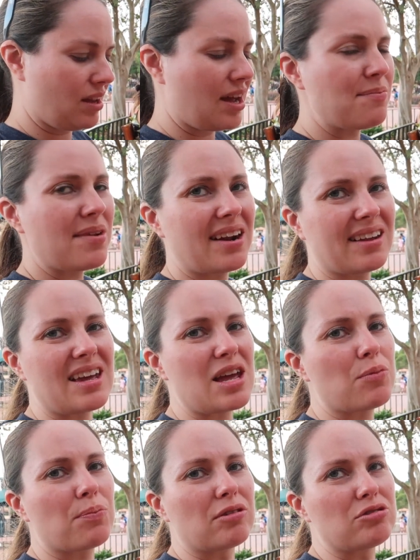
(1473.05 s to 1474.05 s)
I'm not a cake
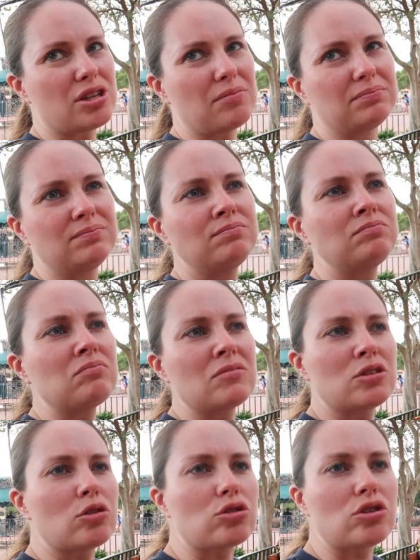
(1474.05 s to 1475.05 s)
person,
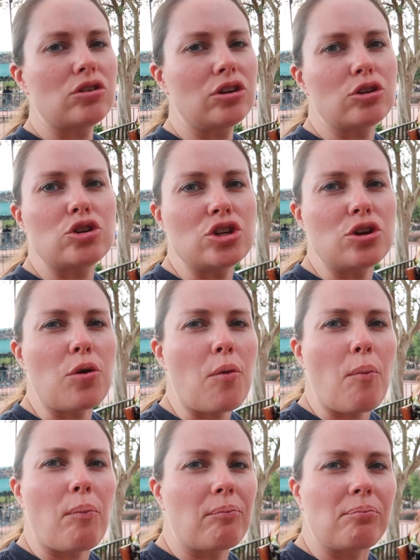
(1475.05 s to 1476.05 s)
so it's a little too
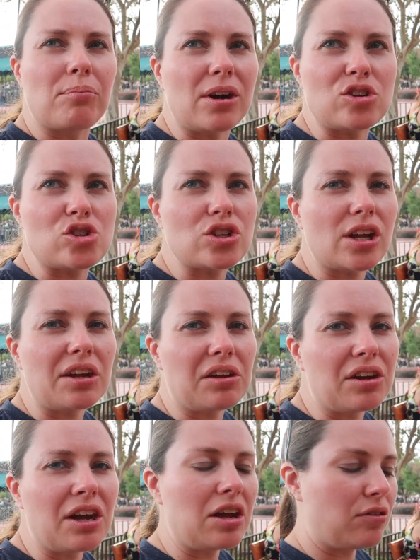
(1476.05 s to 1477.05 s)
much like
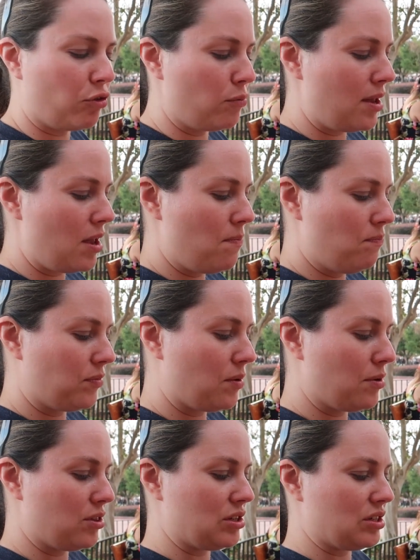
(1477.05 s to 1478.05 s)
cake for me.
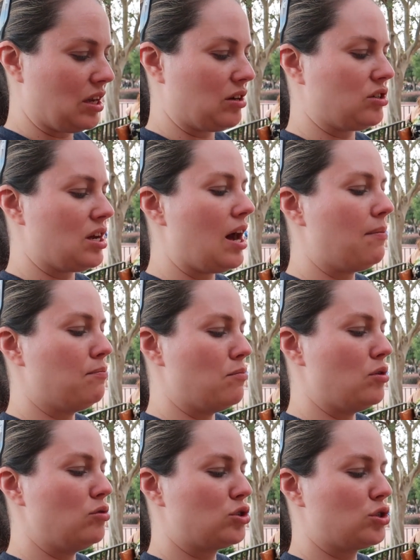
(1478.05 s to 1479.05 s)
But this like top
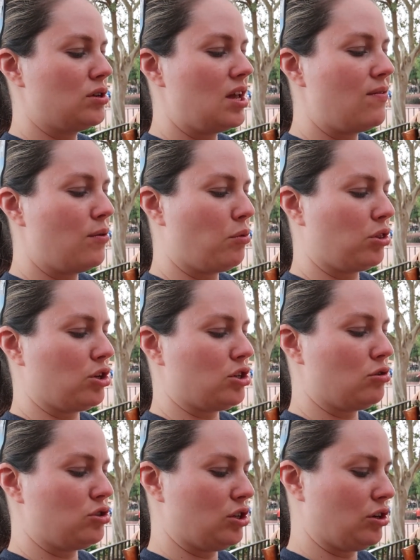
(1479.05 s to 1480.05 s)
mousse, even with the
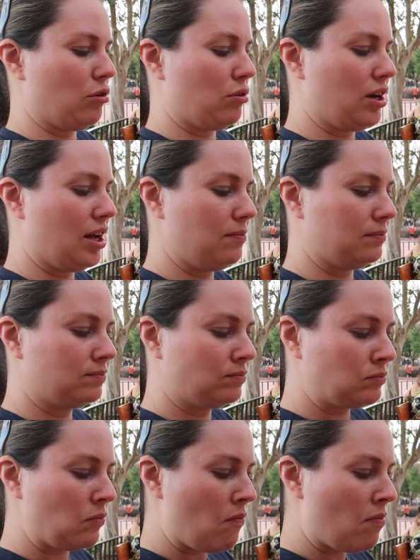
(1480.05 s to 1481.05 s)
toasted coconut,
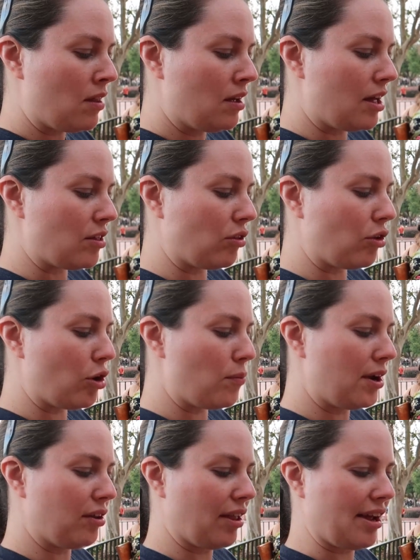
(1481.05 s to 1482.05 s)
and a little
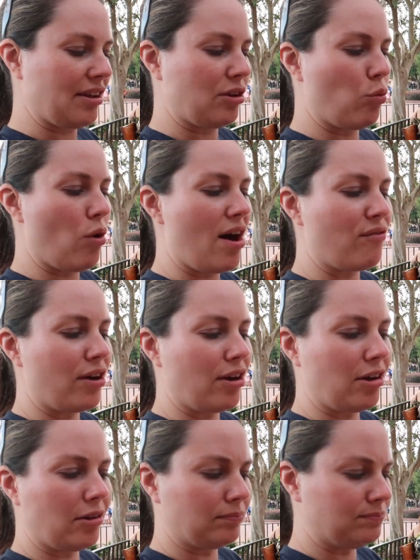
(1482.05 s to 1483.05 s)
bit of like
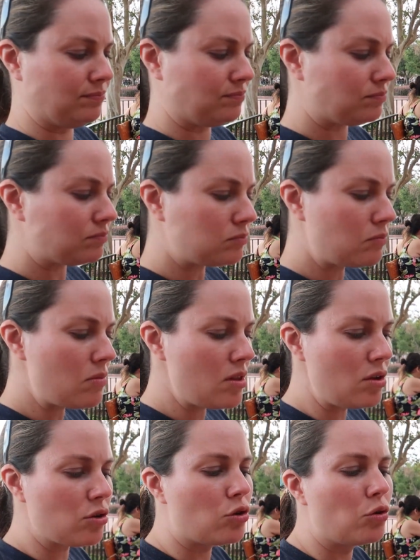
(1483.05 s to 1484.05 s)
guava
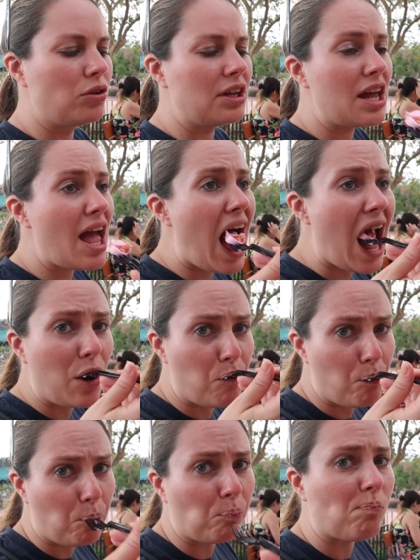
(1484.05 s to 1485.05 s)
coulis,
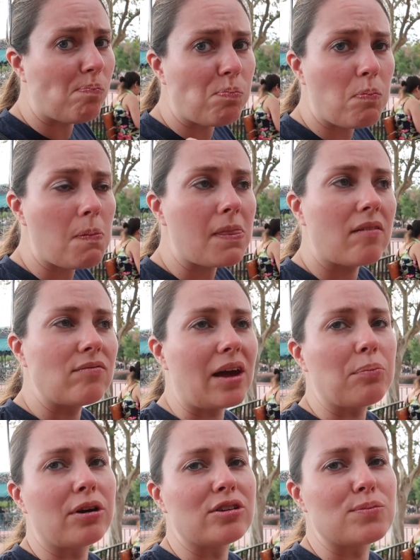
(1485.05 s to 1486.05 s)

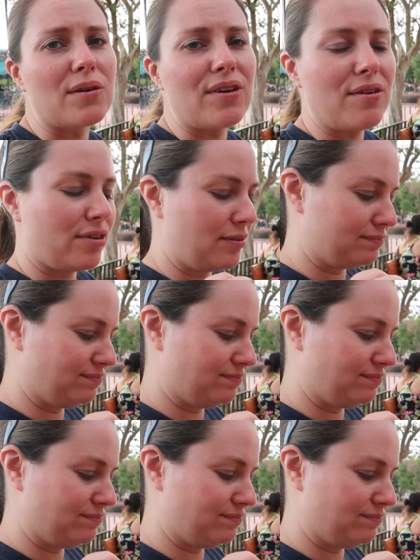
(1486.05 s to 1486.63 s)
that part is my favorite.